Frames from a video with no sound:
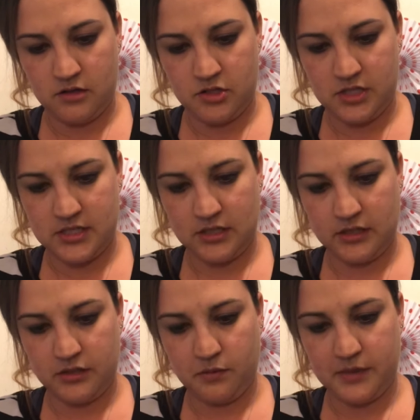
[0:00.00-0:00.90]
Just a
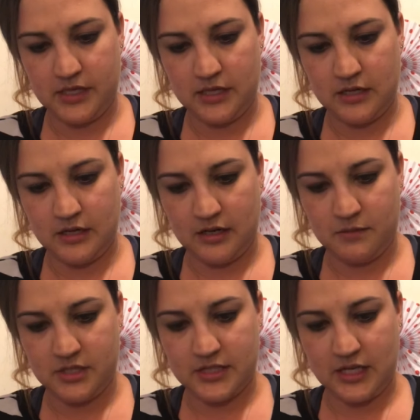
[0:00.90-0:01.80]
little bit. I'm
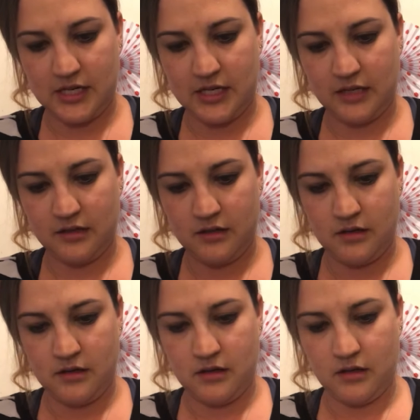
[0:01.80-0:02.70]
just cutting
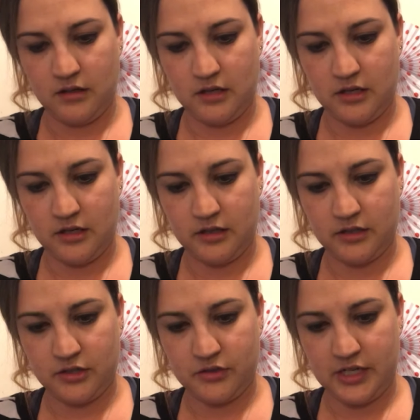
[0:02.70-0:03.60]

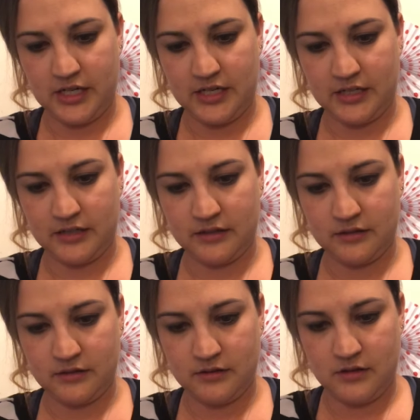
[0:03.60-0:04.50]
along, creating
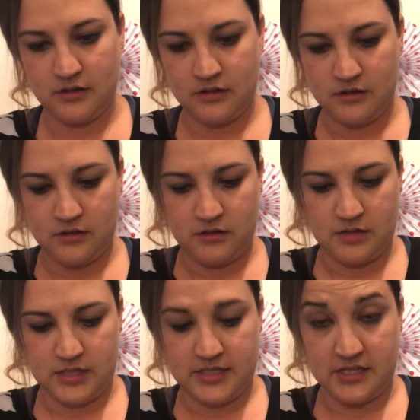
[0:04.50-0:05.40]

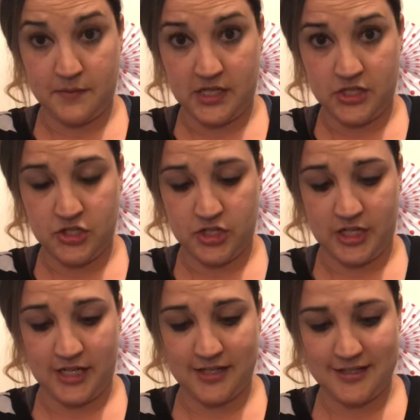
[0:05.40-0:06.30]
a
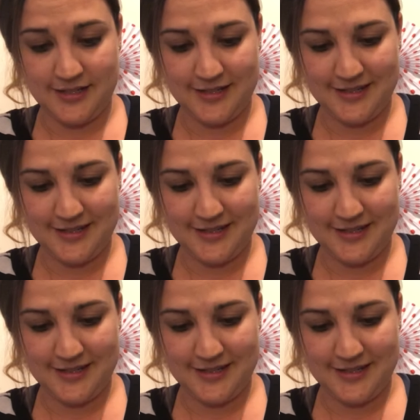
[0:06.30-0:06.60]
semi-straight